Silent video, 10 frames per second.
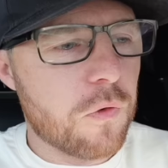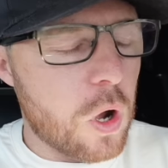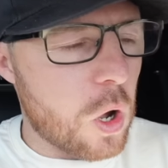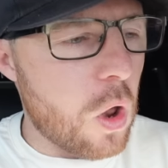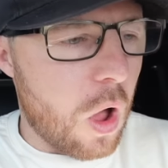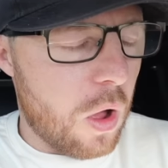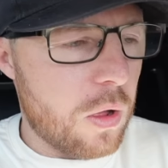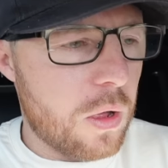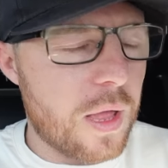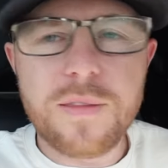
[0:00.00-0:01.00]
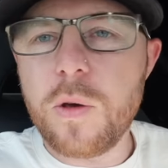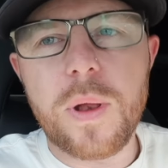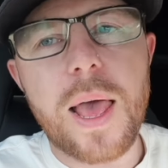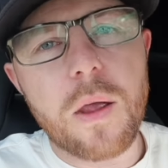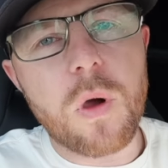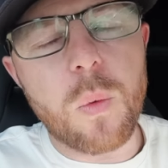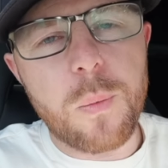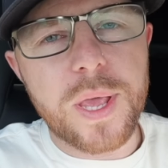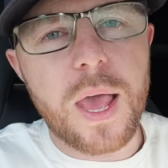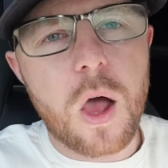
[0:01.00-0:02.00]
for a lot until later on when
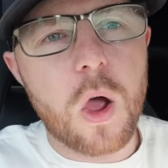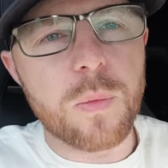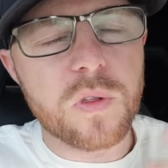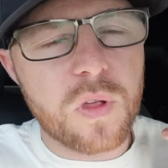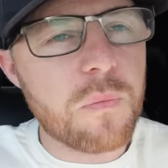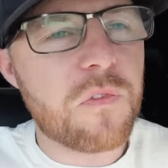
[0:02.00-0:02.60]
we get home because I'm